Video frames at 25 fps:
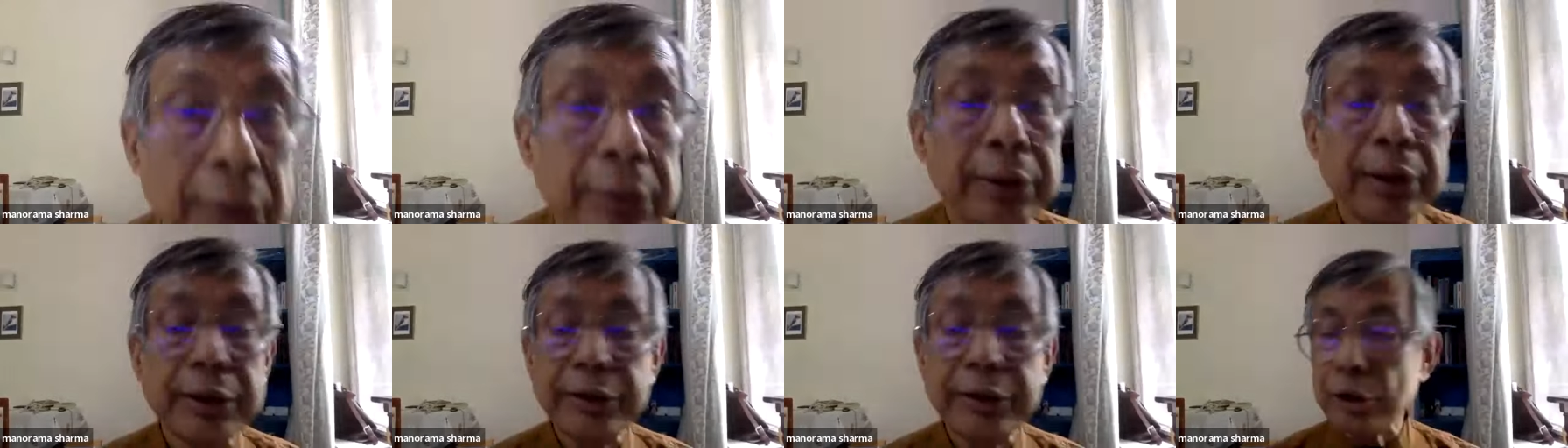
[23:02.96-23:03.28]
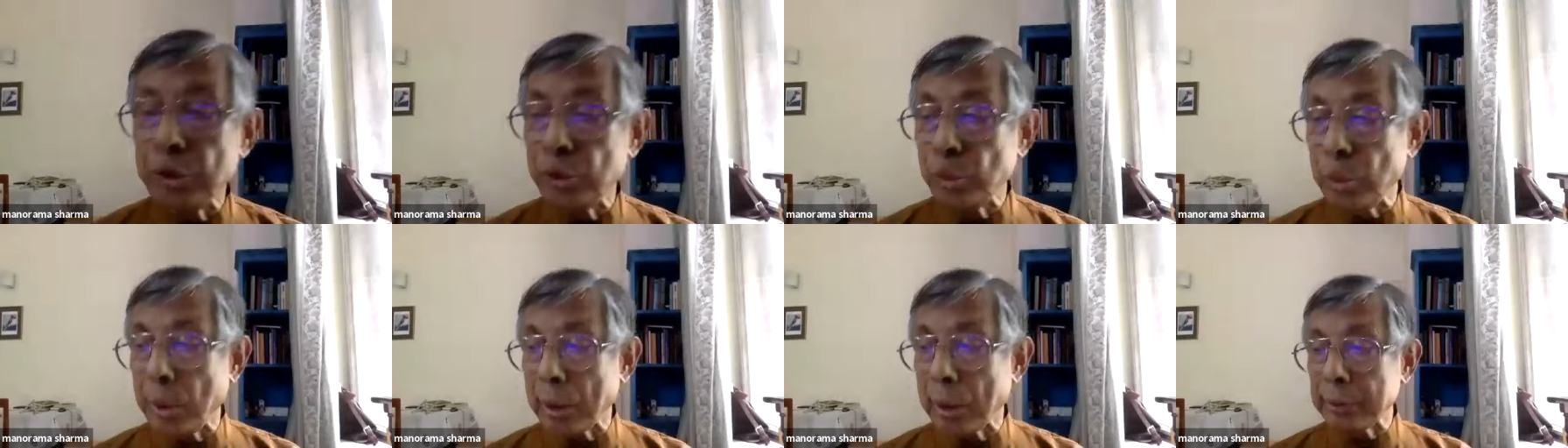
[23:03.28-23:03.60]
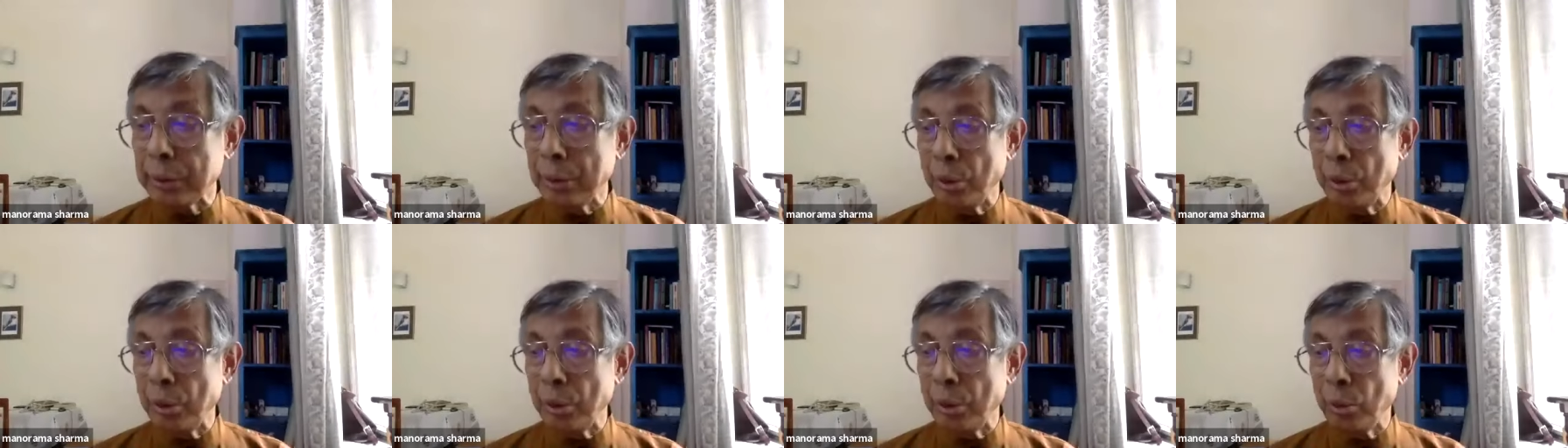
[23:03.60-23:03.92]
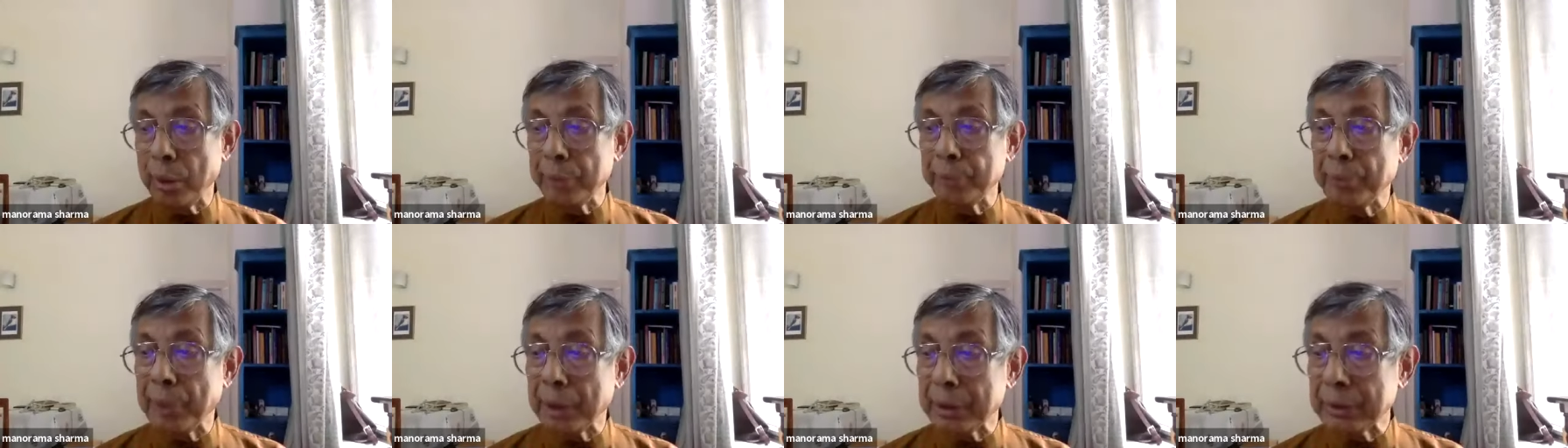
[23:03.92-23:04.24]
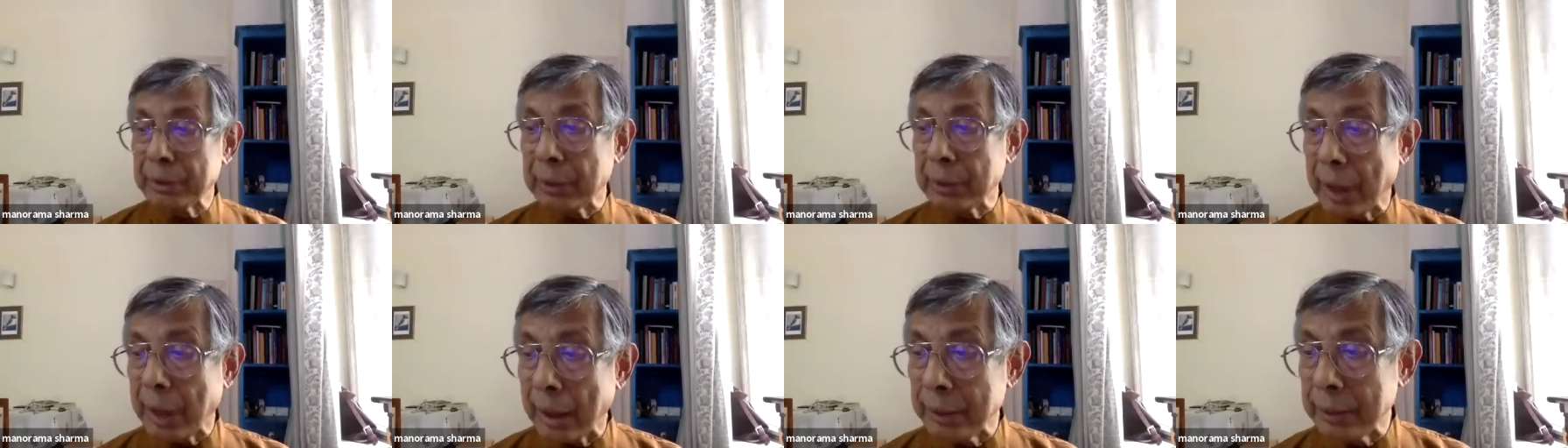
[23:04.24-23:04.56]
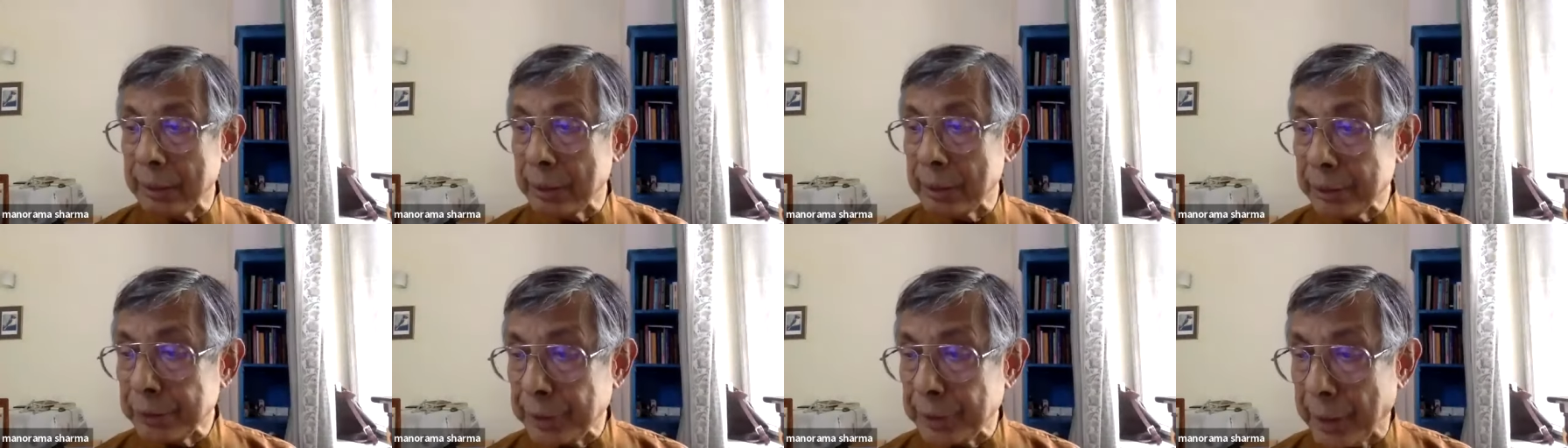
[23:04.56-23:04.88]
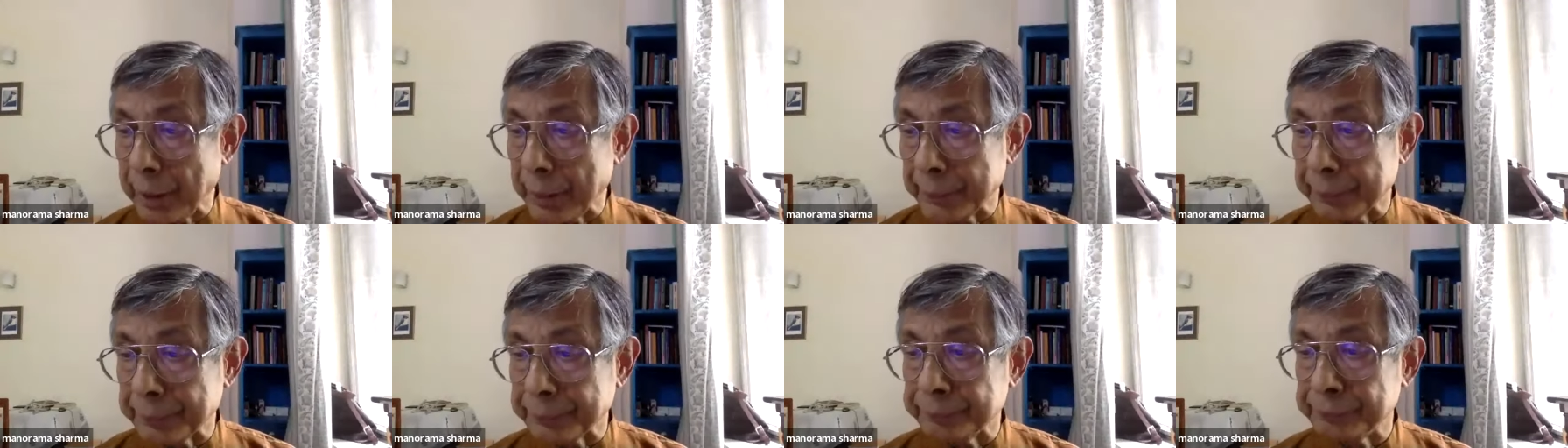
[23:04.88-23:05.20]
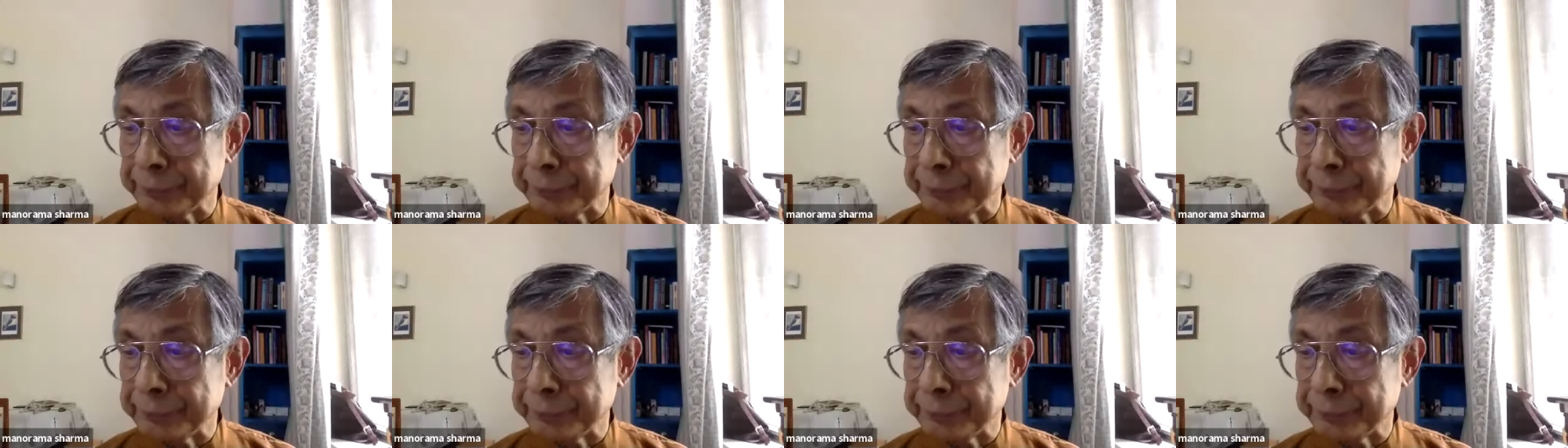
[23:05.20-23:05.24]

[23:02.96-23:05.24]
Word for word: This is what one must understand.